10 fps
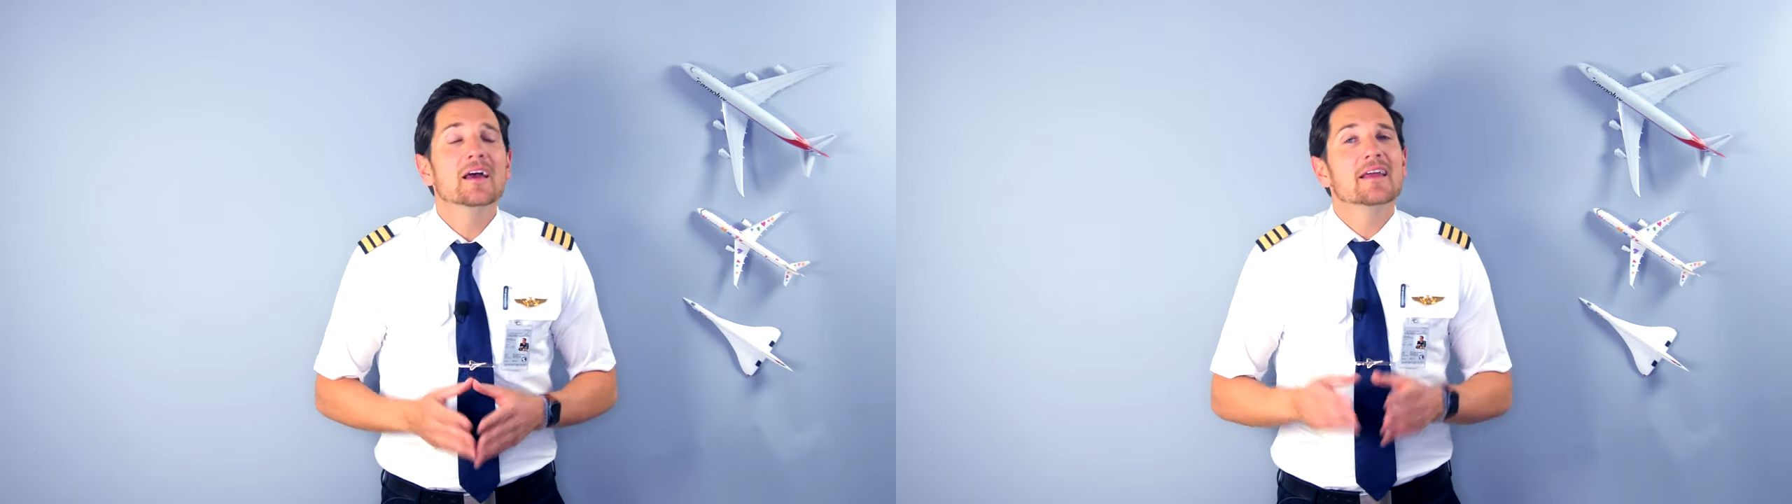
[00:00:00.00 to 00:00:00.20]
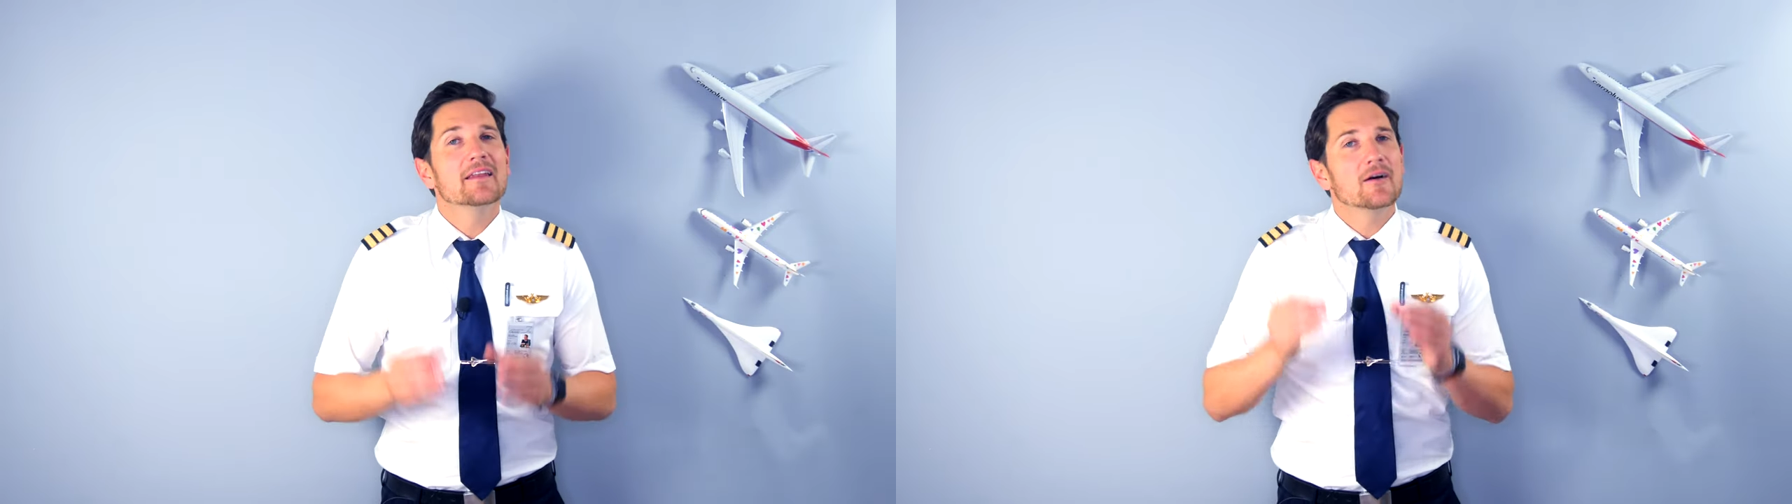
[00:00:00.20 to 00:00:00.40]

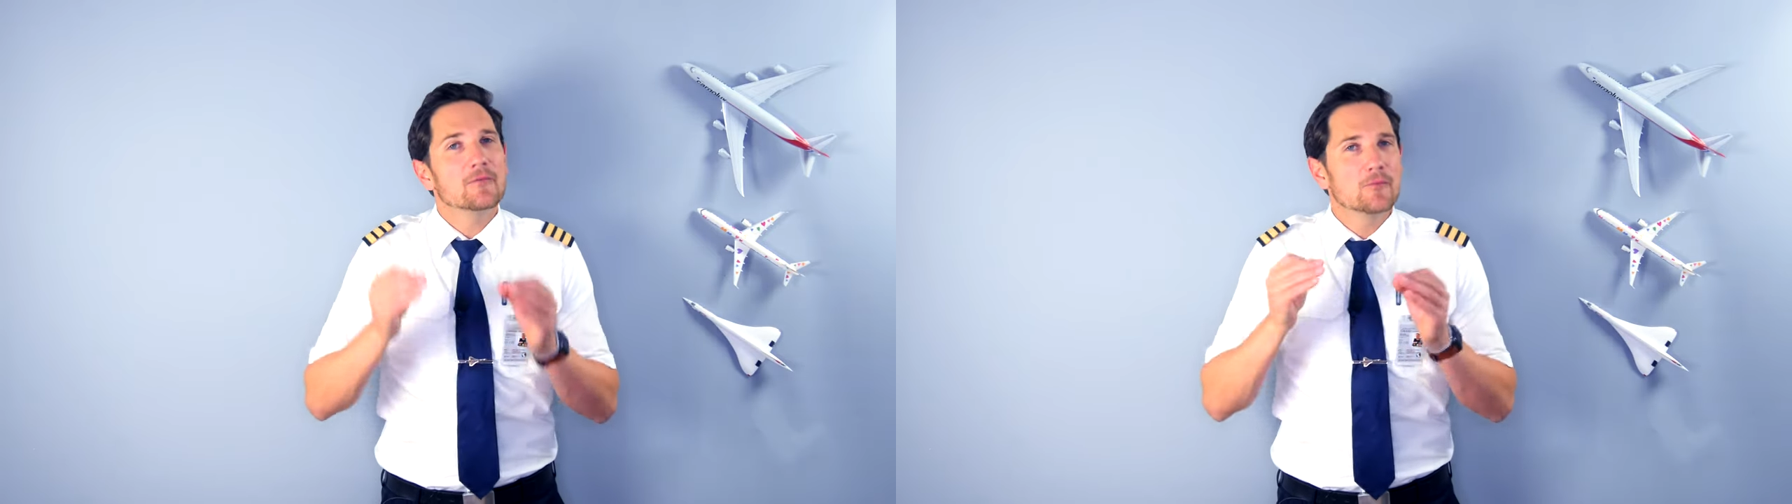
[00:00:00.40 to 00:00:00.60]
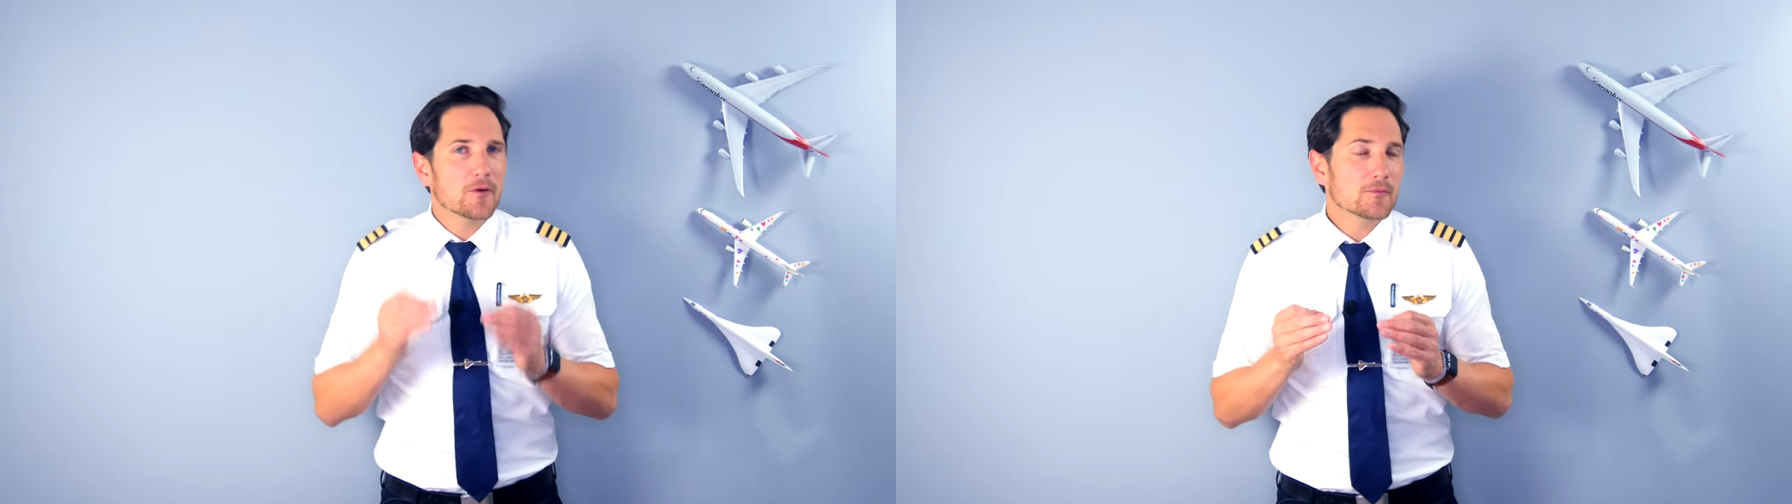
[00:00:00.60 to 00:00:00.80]
Now,
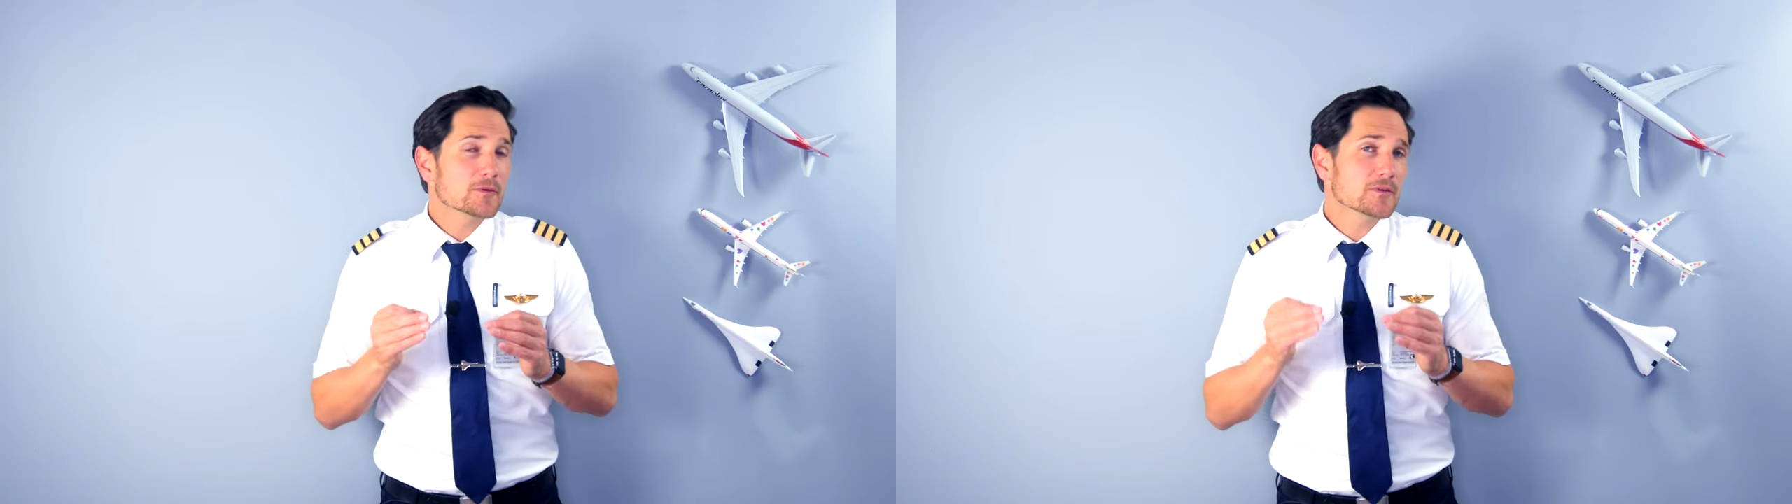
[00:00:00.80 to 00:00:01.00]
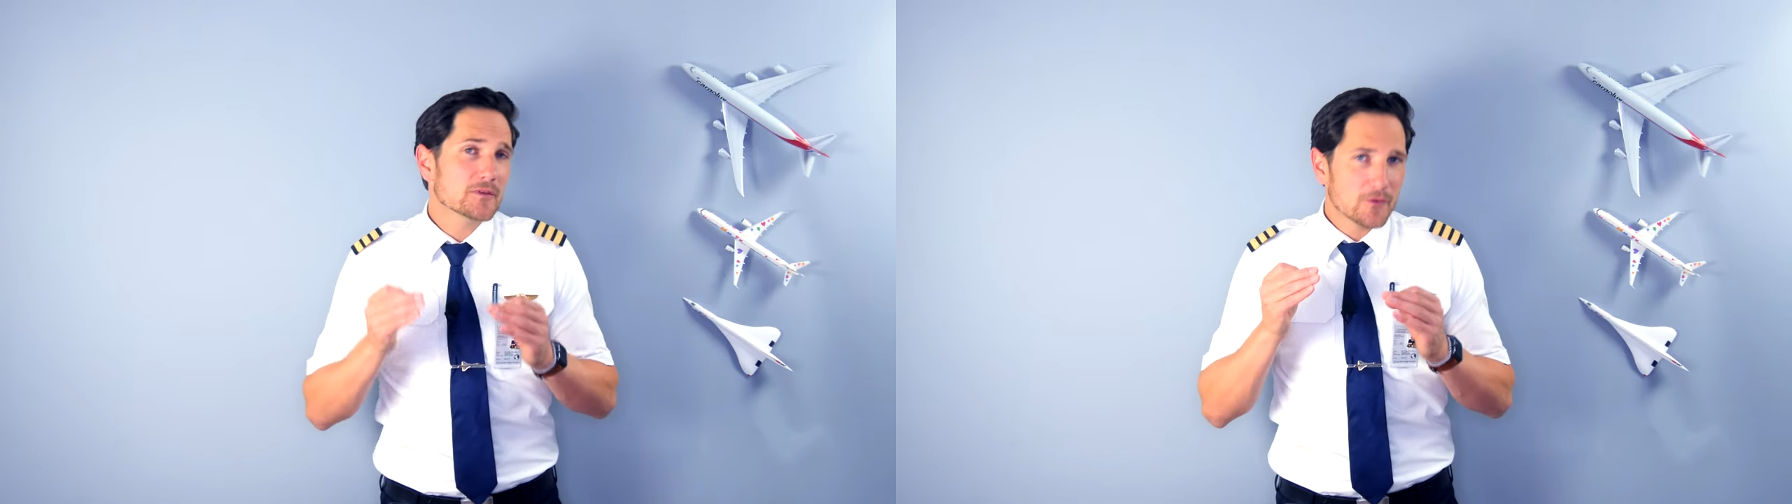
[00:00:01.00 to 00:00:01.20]
what
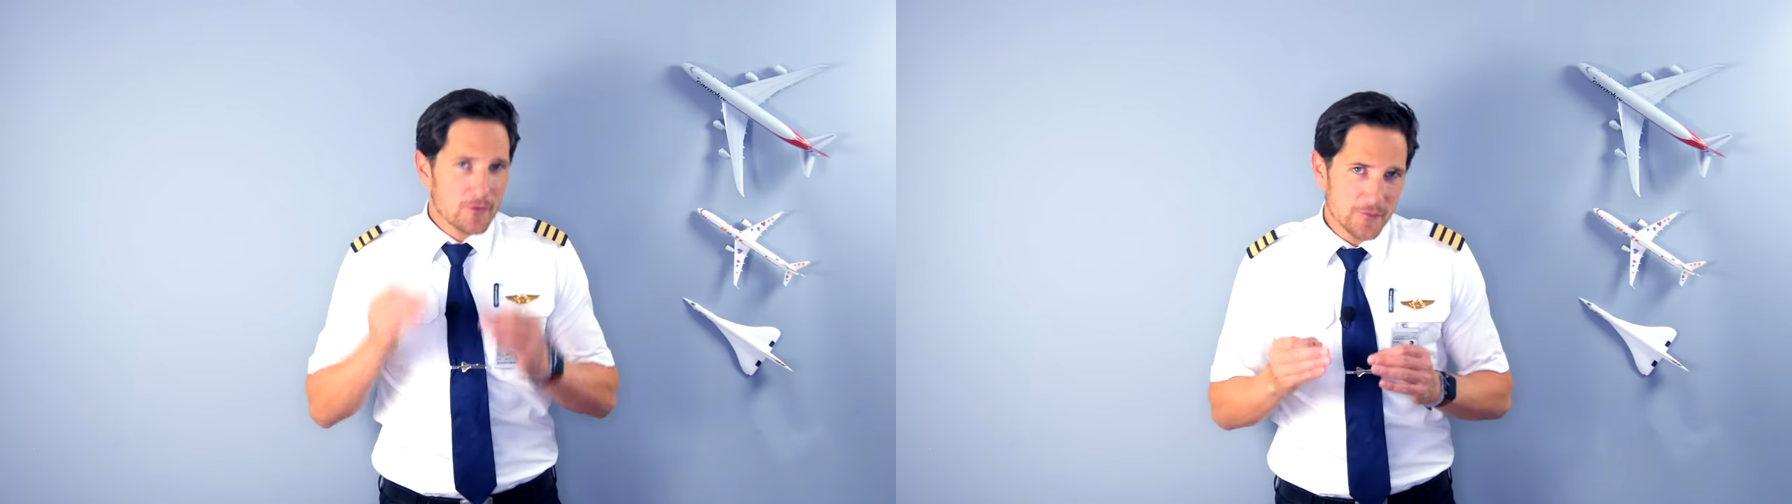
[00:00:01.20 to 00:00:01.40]
would your